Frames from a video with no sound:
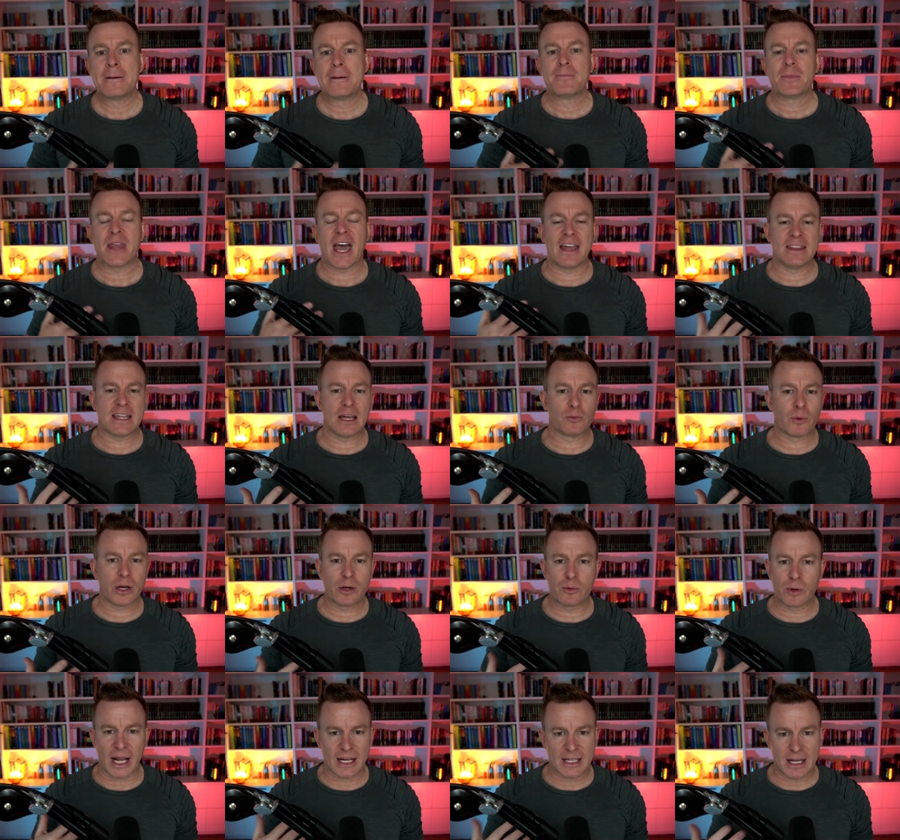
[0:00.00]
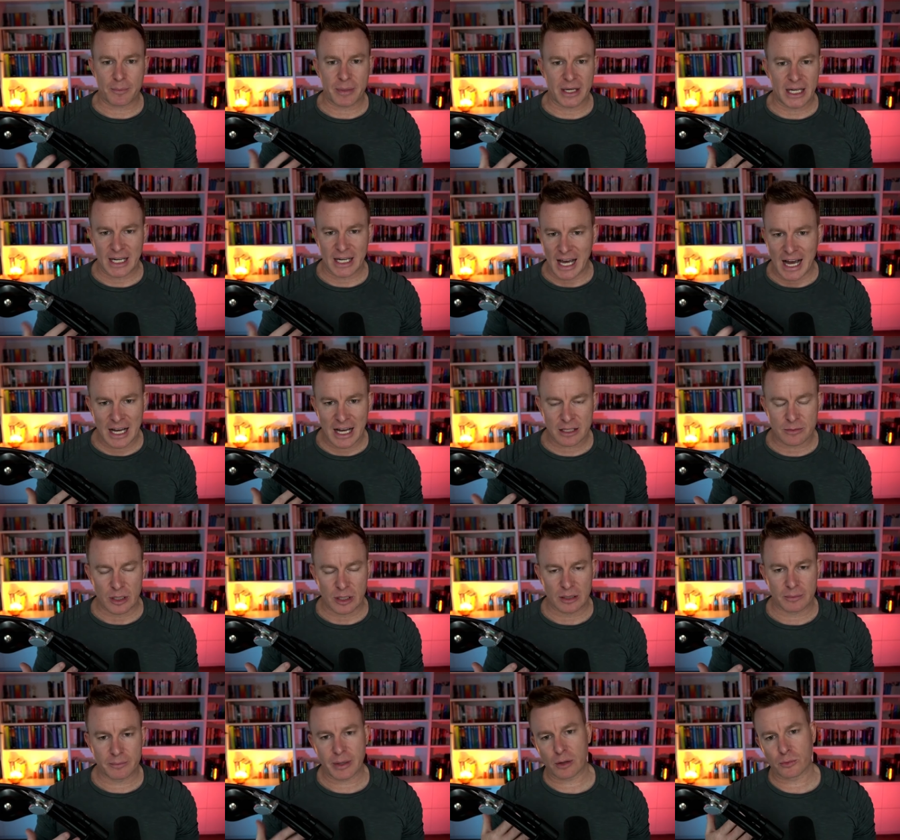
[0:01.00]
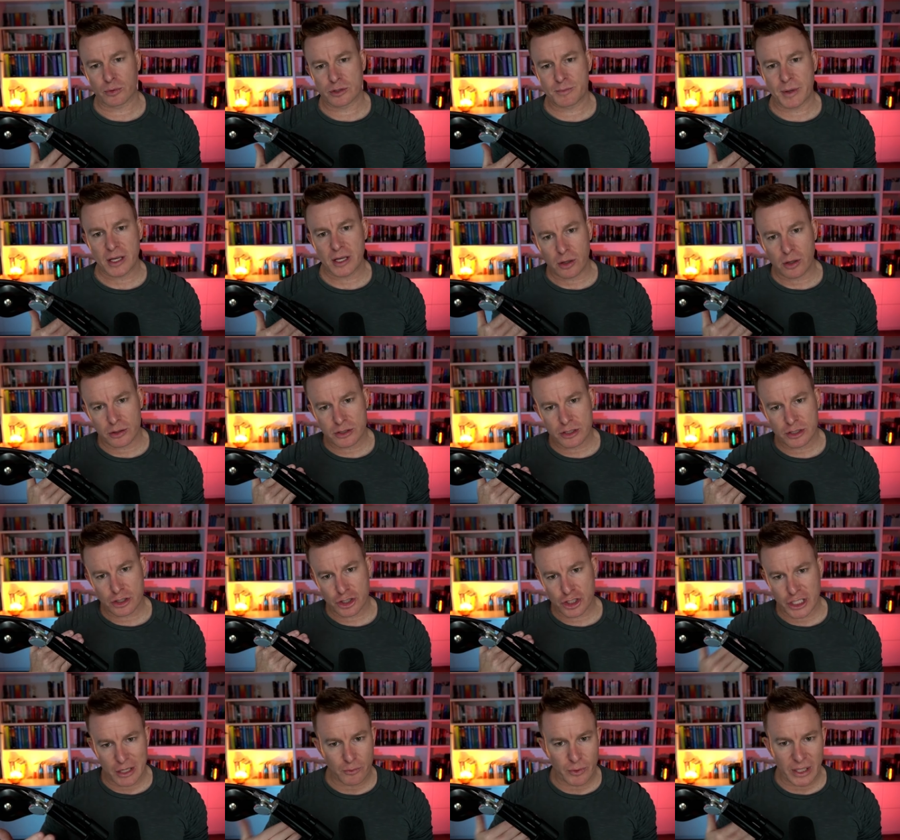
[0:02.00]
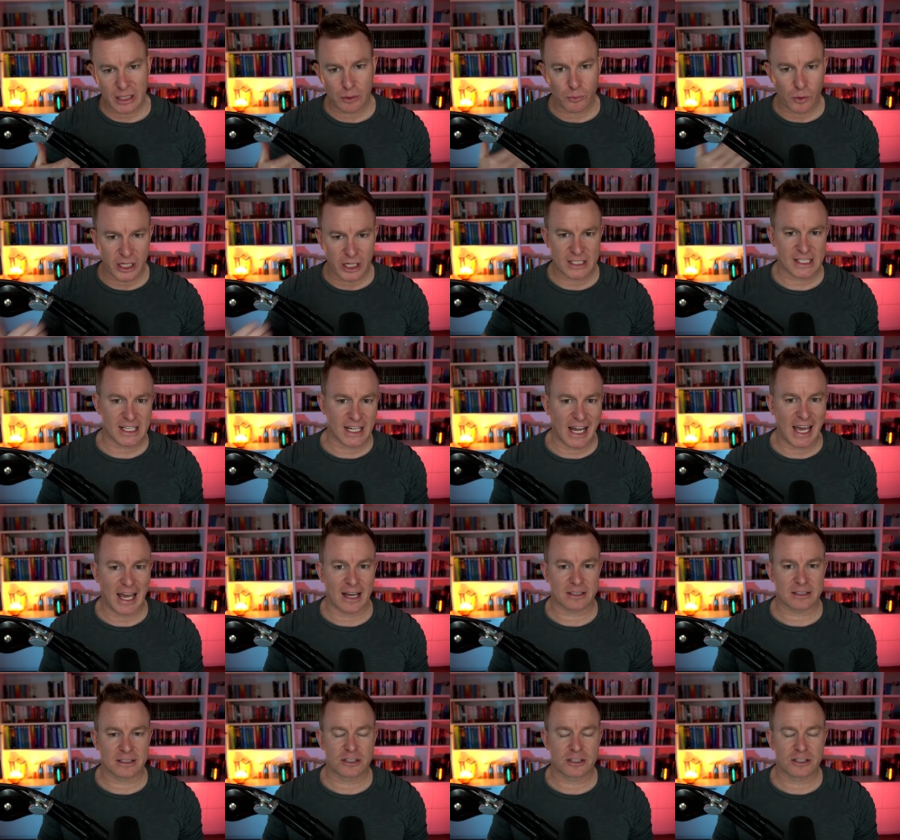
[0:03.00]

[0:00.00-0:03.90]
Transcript: And then we would end up in an argument, but it was because she really wanted to connect.